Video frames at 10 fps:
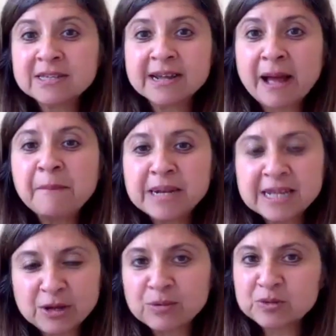a company
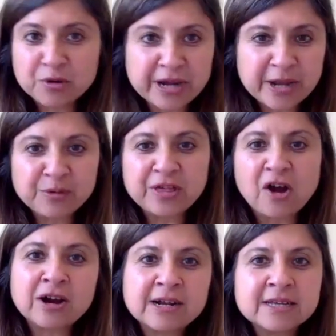that was working with
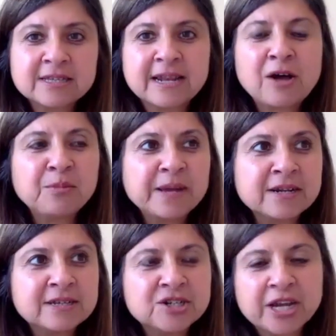artists and helping
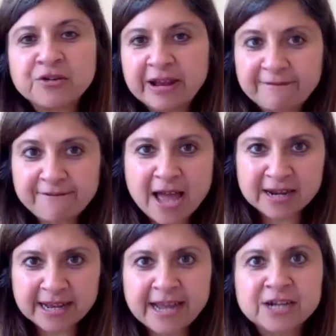to generate fan
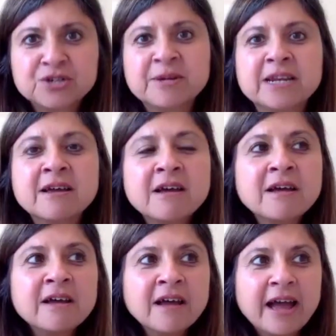engagement
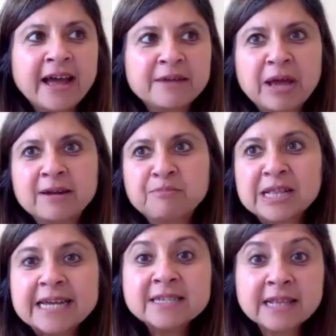and
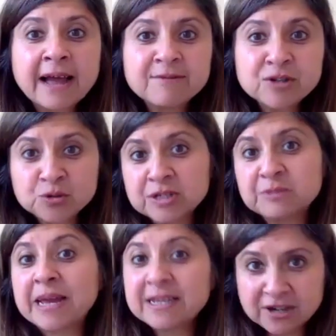place live tours
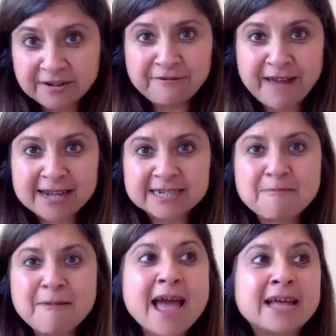based on fan
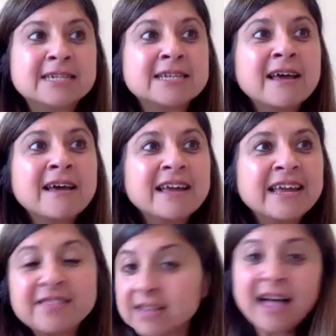demand
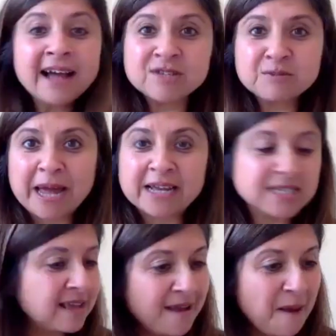in the live
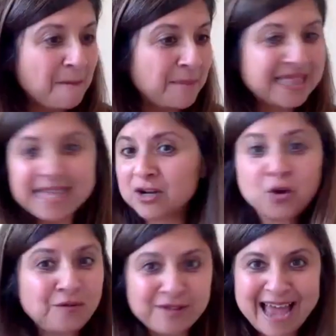space. But then
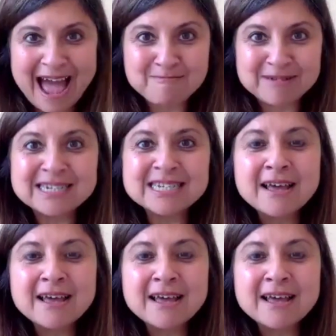COVID happened,